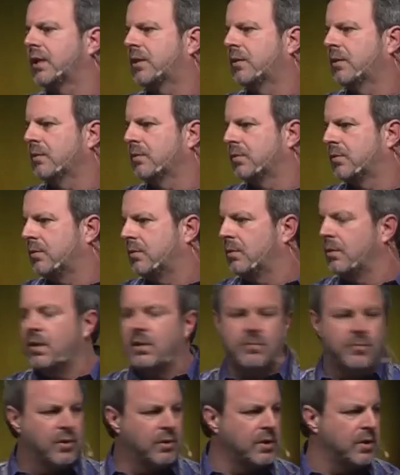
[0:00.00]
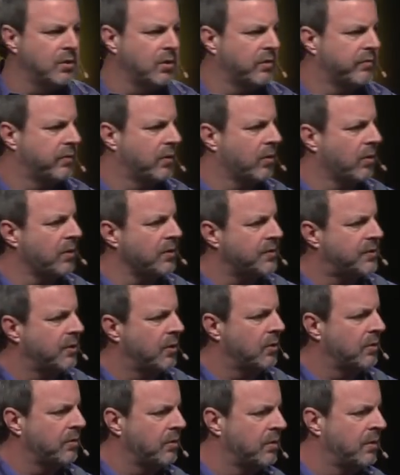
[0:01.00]
take the building over
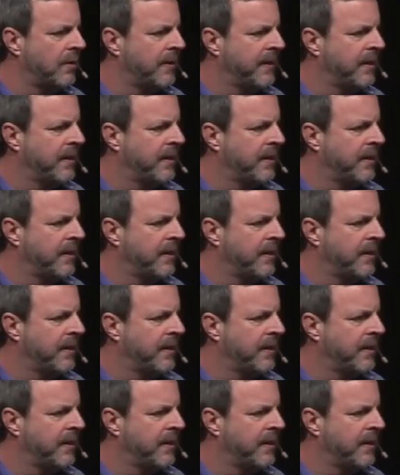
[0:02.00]
also.